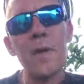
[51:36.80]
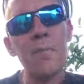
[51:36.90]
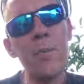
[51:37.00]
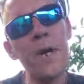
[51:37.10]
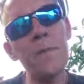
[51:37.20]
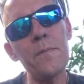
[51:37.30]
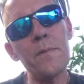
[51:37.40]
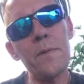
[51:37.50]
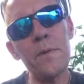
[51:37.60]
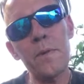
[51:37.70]
But
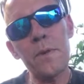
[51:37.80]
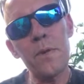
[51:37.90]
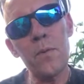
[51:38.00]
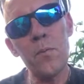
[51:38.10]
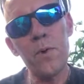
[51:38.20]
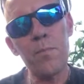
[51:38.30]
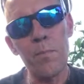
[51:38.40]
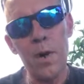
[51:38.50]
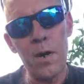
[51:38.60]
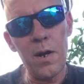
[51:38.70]
with
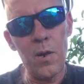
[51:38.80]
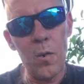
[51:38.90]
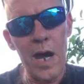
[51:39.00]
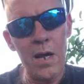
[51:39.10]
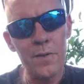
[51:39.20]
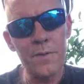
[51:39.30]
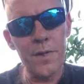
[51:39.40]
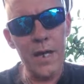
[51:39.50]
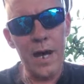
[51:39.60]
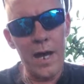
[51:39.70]
Marta around, it's
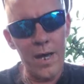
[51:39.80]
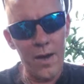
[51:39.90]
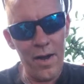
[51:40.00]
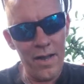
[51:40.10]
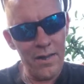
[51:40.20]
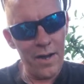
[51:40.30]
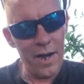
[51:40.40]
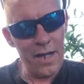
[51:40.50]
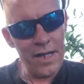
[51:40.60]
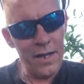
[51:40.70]
like I
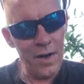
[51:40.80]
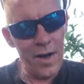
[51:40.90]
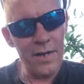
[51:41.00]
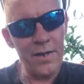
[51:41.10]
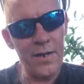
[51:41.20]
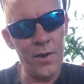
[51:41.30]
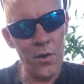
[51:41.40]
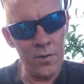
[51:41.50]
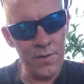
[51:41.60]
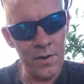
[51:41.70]
cannot get
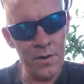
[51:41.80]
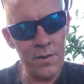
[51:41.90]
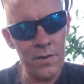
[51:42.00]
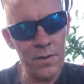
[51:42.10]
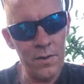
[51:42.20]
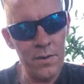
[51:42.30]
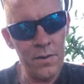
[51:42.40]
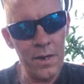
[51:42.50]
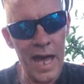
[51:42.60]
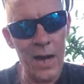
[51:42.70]
over
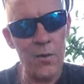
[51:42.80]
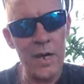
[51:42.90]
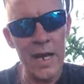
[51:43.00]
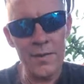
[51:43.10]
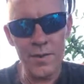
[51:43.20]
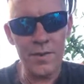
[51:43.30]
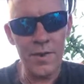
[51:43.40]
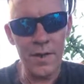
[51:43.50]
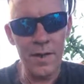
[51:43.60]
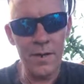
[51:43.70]
how
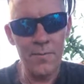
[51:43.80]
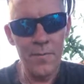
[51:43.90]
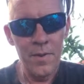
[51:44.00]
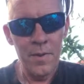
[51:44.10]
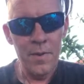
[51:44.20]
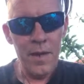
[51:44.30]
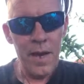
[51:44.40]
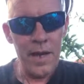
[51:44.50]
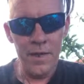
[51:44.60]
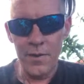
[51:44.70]
necessary
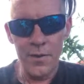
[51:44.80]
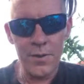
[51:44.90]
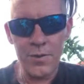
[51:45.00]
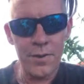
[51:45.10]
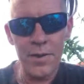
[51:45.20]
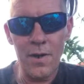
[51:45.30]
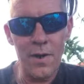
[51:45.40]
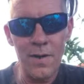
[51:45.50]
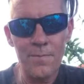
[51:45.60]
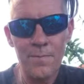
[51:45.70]
editors still
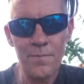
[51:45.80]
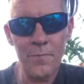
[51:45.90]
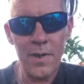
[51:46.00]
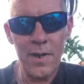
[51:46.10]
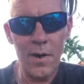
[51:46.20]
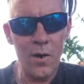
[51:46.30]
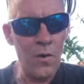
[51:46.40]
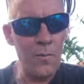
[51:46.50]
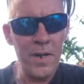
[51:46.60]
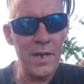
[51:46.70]
are in
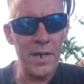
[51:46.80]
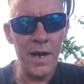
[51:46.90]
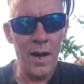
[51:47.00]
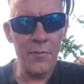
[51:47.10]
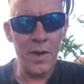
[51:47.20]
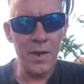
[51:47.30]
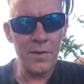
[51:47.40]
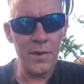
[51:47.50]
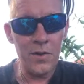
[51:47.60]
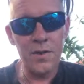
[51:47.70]
all media out there,
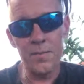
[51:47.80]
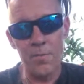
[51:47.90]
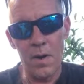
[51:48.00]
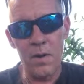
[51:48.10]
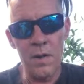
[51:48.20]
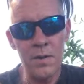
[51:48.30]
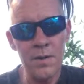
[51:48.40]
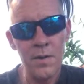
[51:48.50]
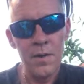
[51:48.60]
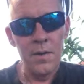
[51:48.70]
because Marta
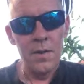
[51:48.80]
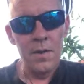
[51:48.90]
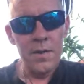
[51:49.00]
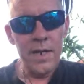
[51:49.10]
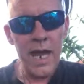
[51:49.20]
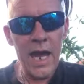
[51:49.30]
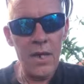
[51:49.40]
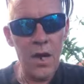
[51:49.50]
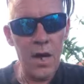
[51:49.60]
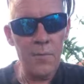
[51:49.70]

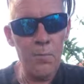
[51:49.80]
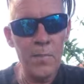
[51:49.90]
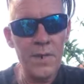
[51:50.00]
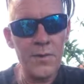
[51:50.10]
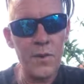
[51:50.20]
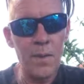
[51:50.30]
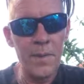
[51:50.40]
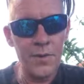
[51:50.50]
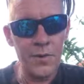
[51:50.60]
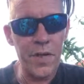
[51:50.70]
cannot miss
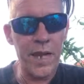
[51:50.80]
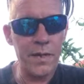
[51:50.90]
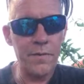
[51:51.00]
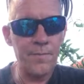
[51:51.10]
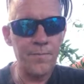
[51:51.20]
a mistake.